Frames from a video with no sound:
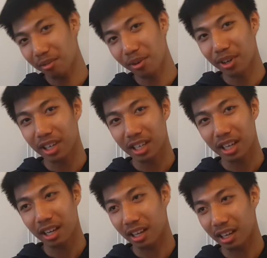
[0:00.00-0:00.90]
of course,
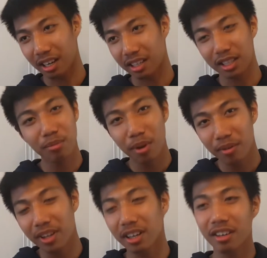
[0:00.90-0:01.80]
had a
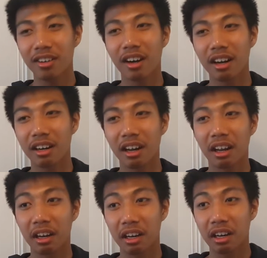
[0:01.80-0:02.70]
sleepover there, and
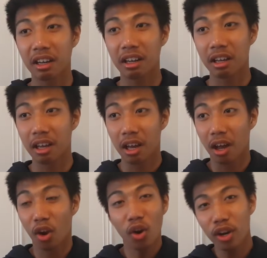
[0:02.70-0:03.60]
then uh,
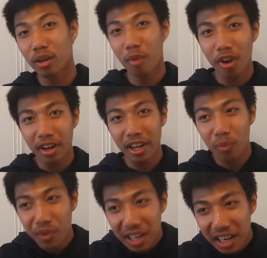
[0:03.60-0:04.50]
early in the
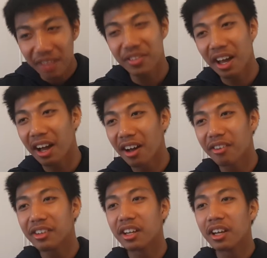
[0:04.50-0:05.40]
morning we left the
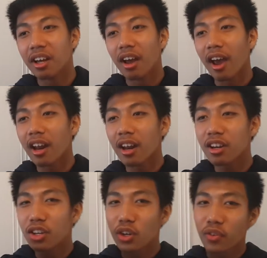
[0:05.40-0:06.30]
house and
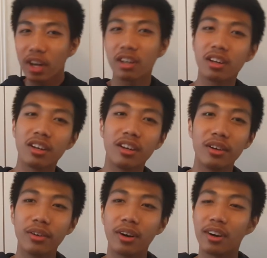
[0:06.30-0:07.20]
headed straight
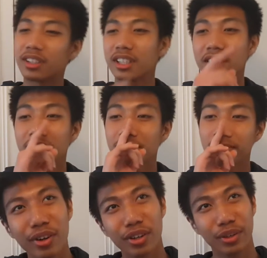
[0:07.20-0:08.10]
to Houston.
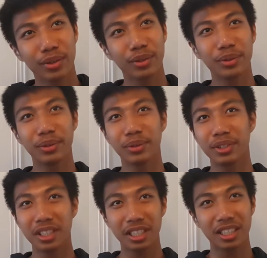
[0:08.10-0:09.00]

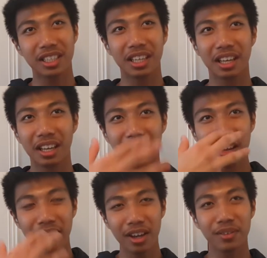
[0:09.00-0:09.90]
To this
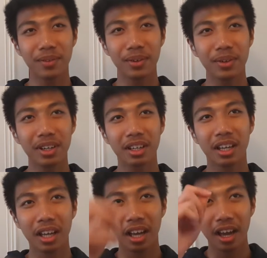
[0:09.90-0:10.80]
fast food,
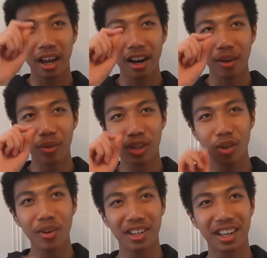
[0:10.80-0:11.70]
and I was
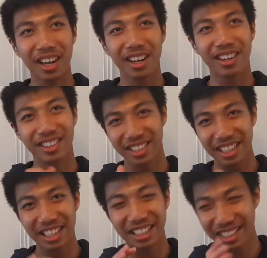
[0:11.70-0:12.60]
so excited to
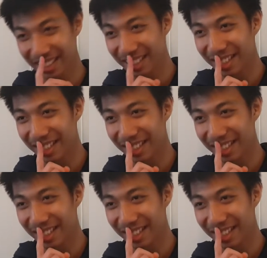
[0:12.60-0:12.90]
see this.